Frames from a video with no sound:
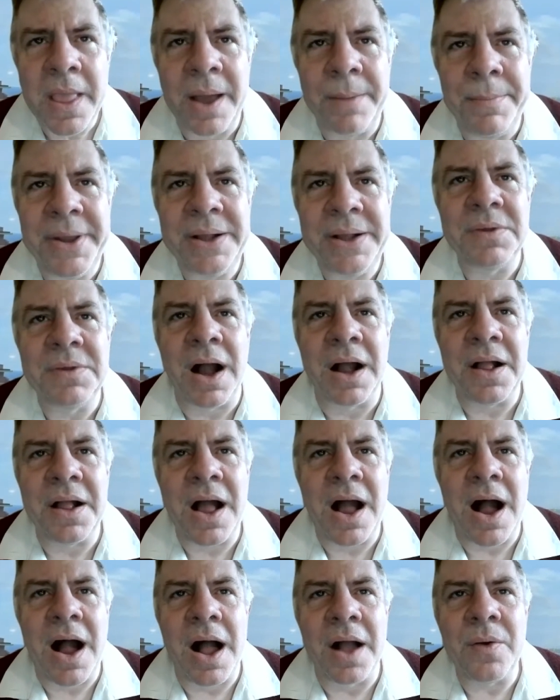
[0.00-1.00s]
I mean, I,
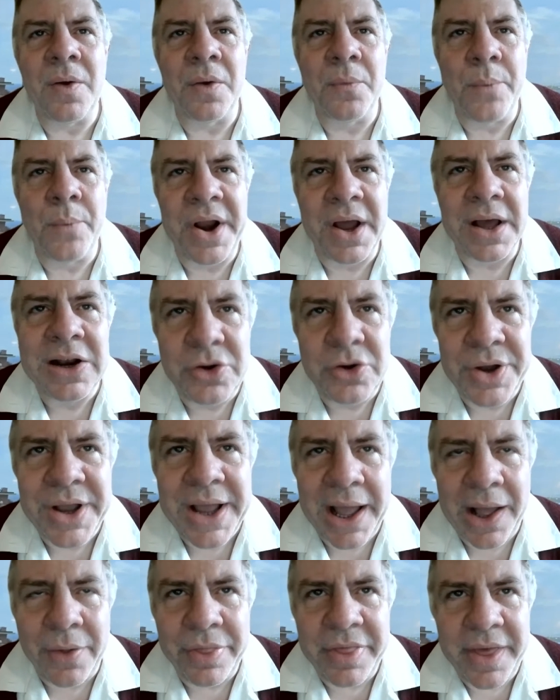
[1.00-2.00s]
I, when I look
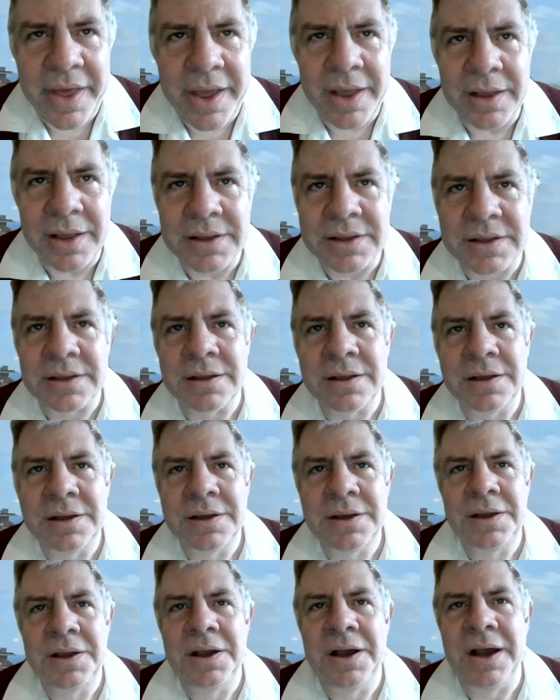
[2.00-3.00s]
out there
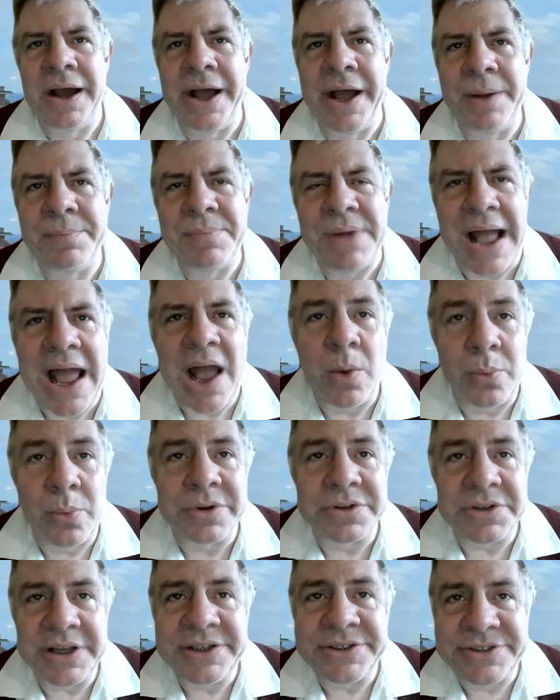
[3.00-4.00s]
um, at
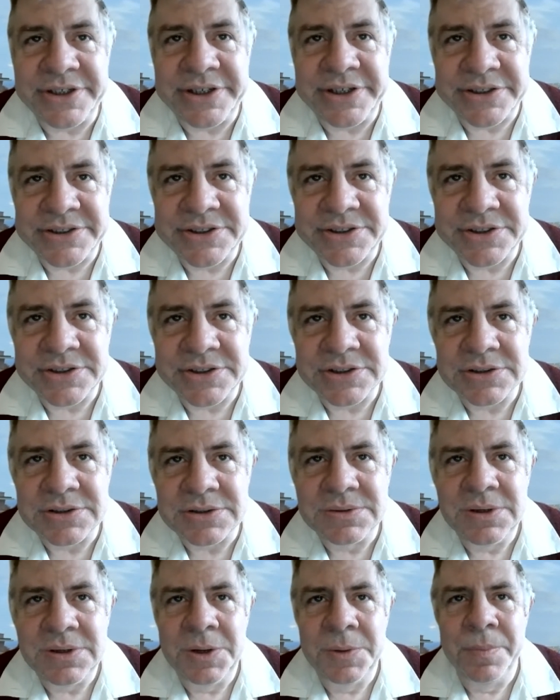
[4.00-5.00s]
what exists,
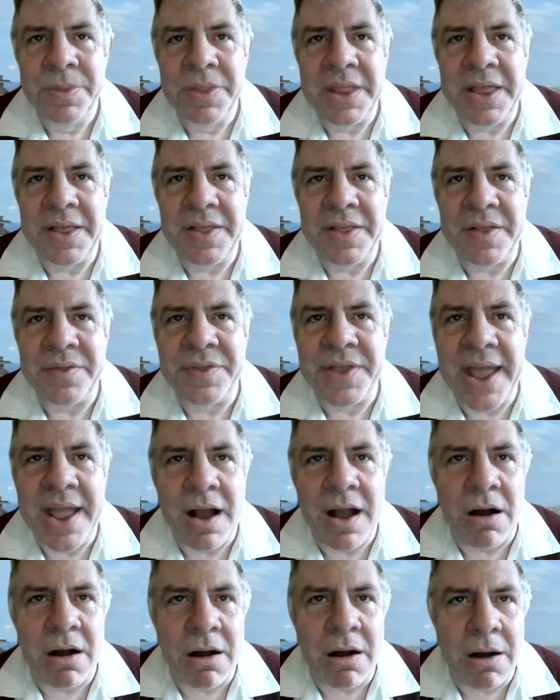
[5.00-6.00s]
they
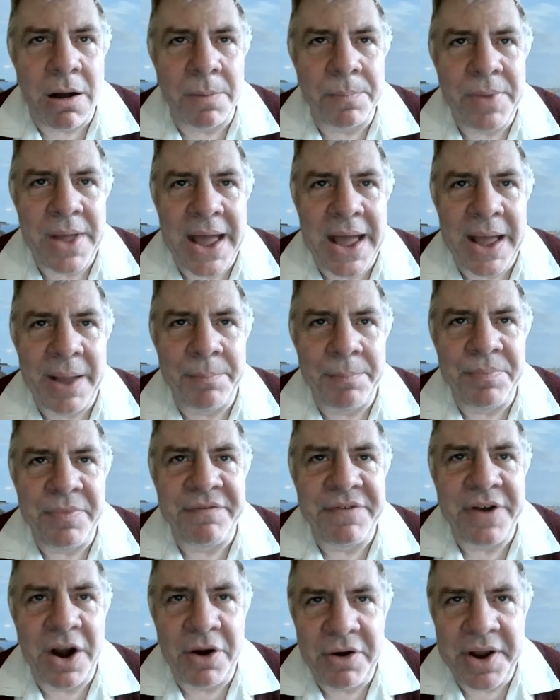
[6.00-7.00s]
are um,
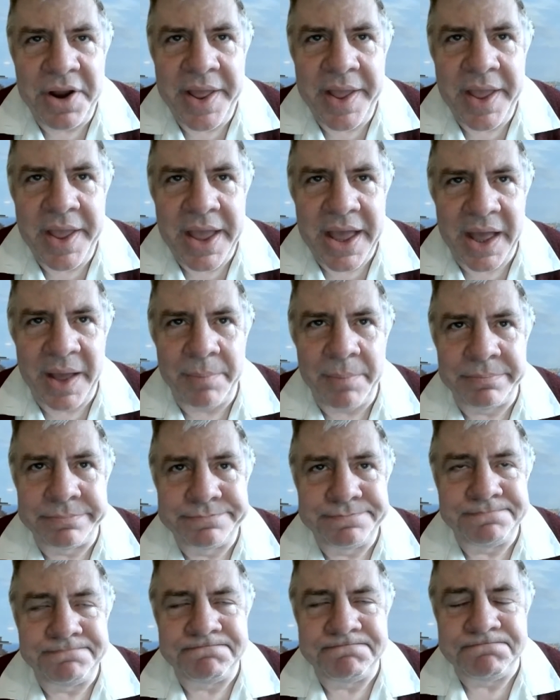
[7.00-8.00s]
very, um,
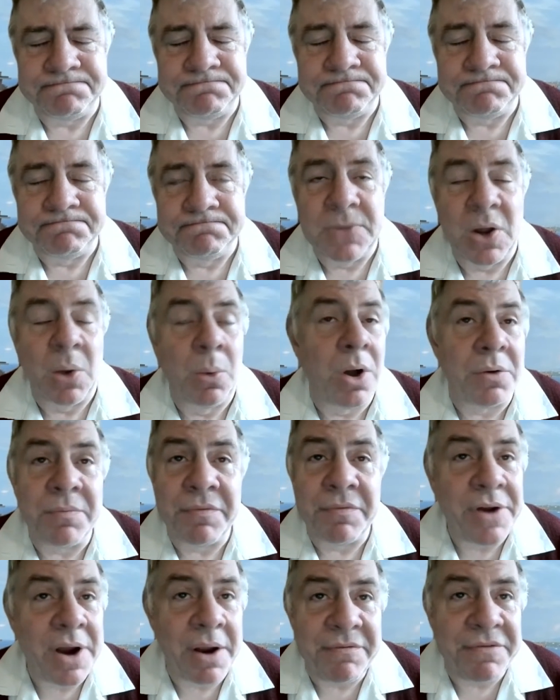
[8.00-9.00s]

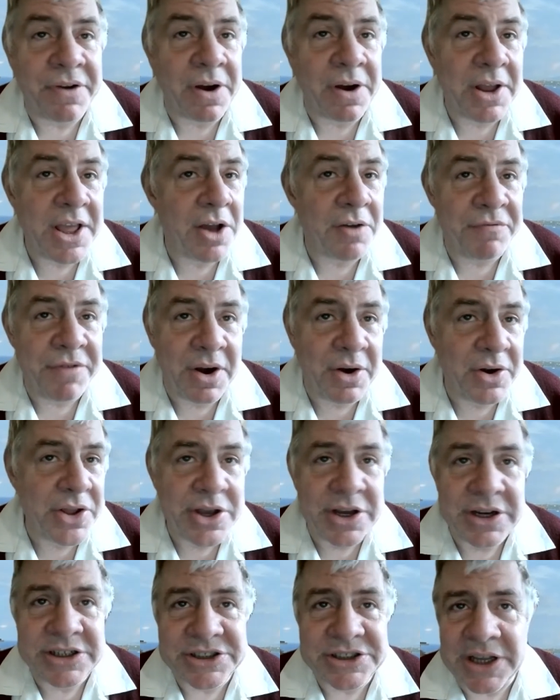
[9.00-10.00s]
well, very, very
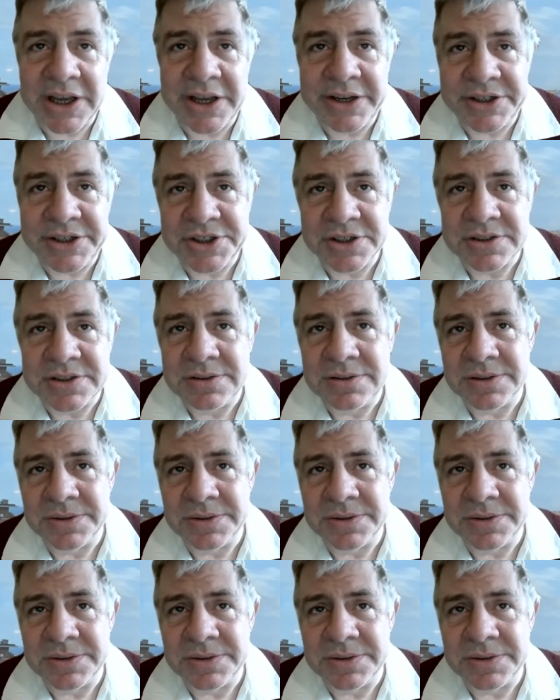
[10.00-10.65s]
early stage.